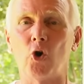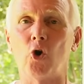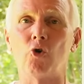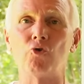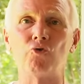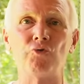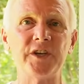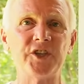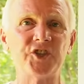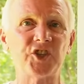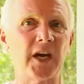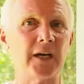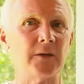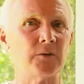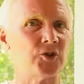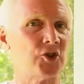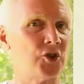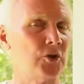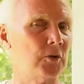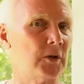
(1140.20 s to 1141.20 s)
or reach
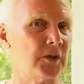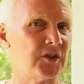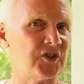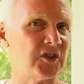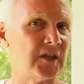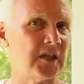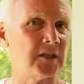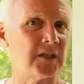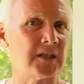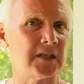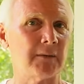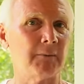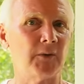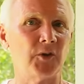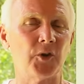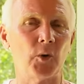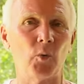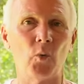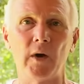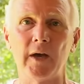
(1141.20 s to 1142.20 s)
out to us in some
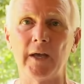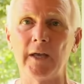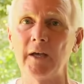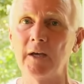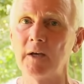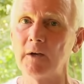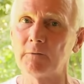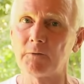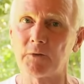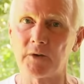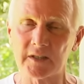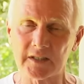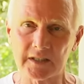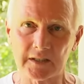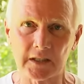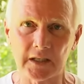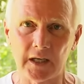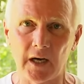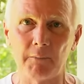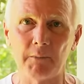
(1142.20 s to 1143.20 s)
other way for us
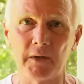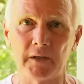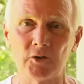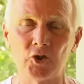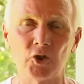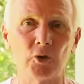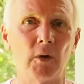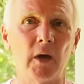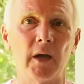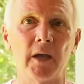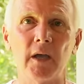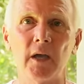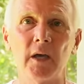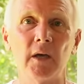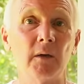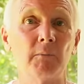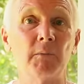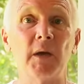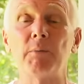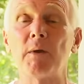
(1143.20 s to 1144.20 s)
to come and do a
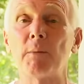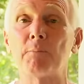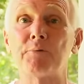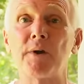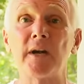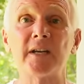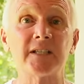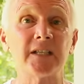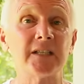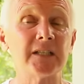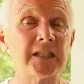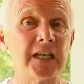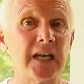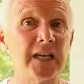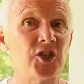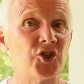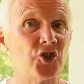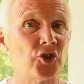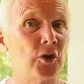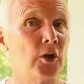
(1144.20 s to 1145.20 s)
maybe a
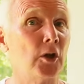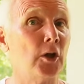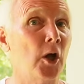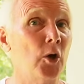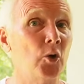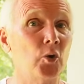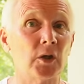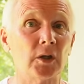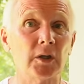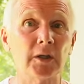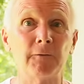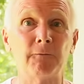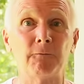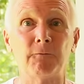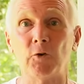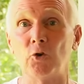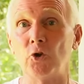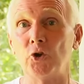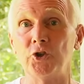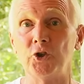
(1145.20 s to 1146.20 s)
presentation locally
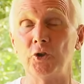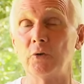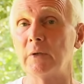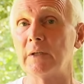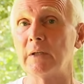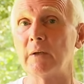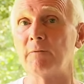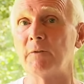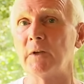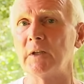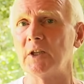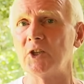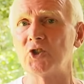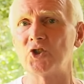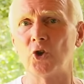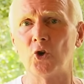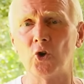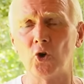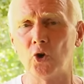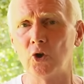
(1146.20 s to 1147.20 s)
for you in a village
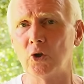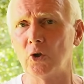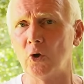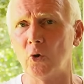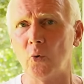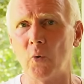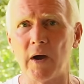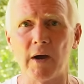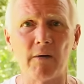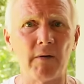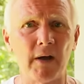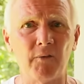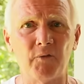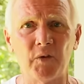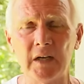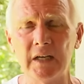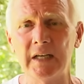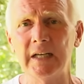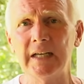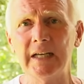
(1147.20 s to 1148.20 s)
hall or
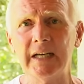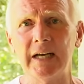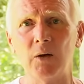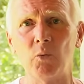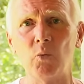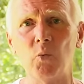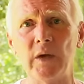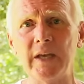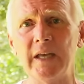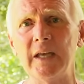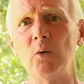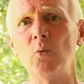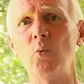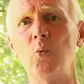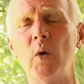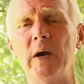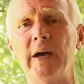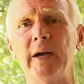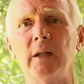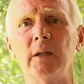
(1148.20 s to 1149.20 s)
wherever and we
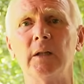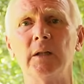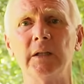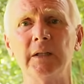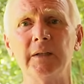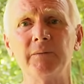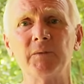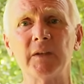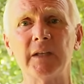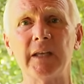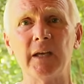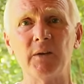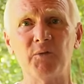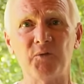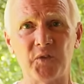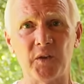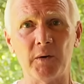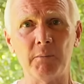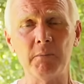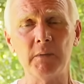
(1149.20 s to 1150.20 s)
will
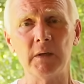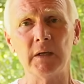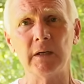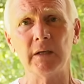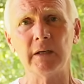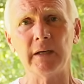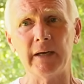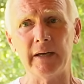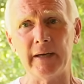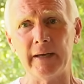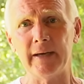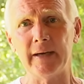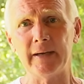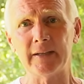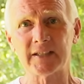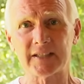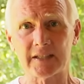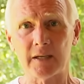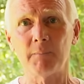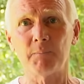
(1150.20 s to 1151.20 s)
give them uh,
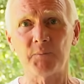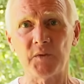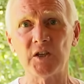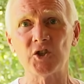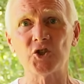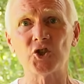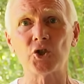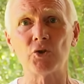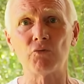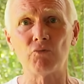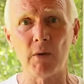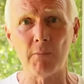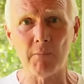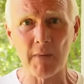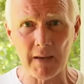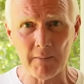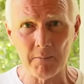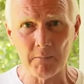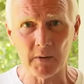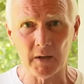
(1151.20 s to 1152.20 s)
something to
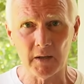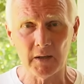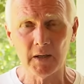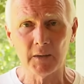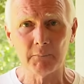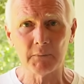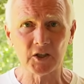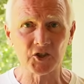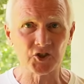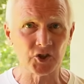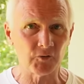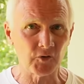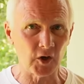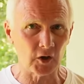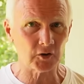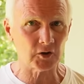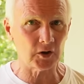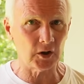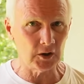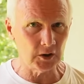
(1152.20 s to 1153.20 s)
remember because you've
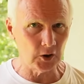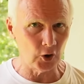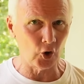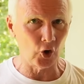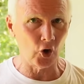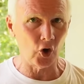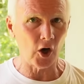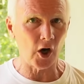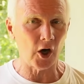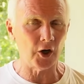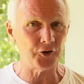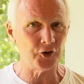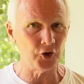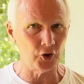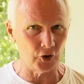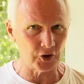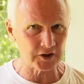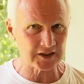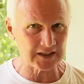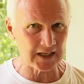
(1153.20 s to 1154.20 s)
got the law on
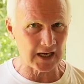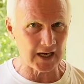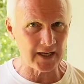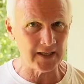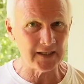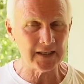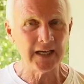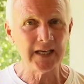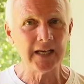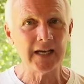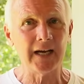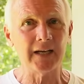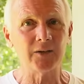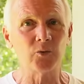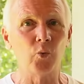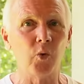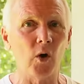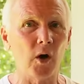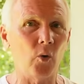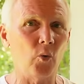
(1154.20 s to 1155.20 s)
your side
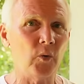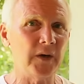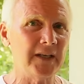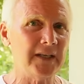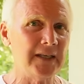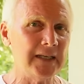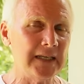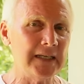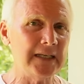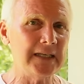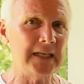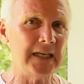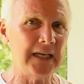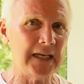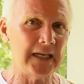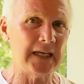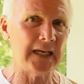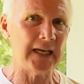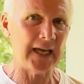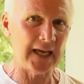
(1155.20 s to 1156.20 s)
and what we need
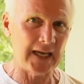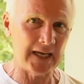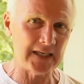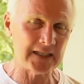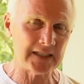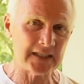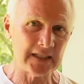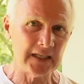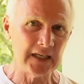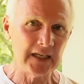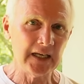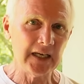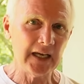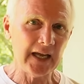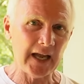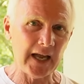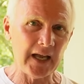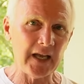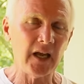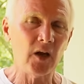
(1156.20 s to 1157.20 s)
here is
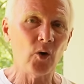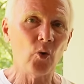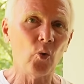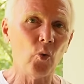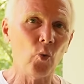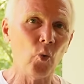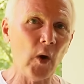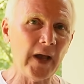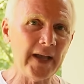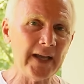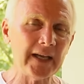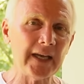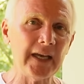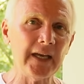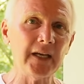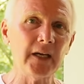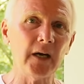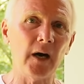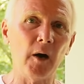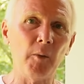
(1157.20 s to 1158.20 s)
a
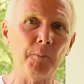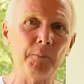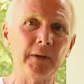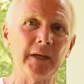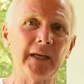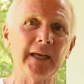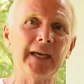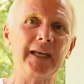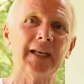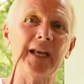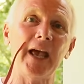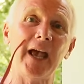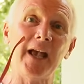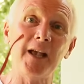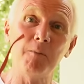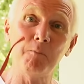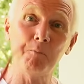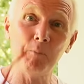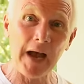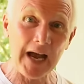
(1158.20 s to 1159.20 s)
waking up in
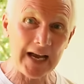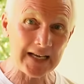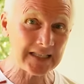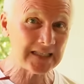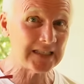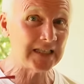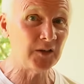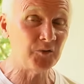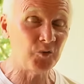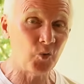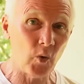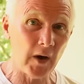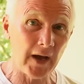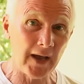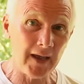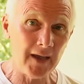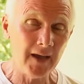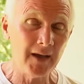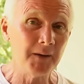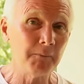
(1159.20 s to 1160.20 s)
a passive
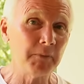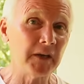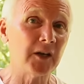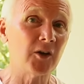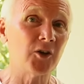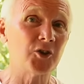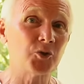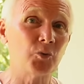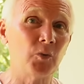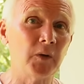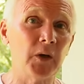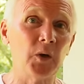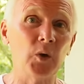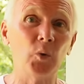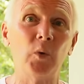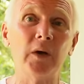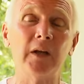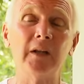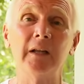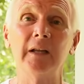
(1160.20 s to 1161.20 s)
way because we
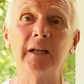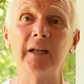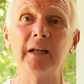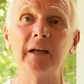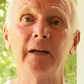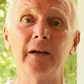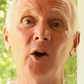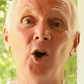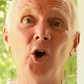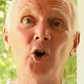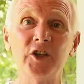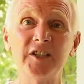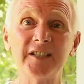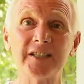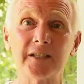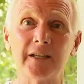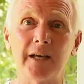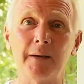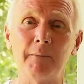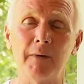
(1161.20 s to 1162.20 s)
will
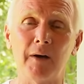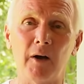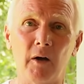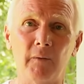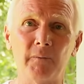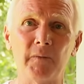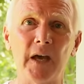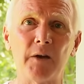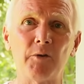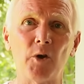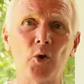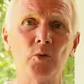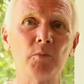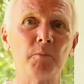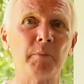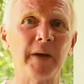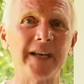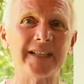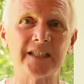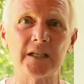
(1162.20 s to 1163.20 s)
hoist them on their own
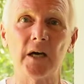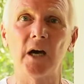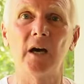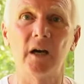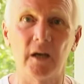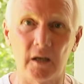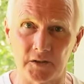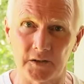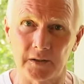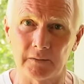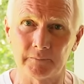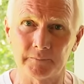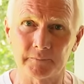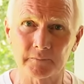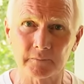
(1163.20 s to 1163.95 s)
petard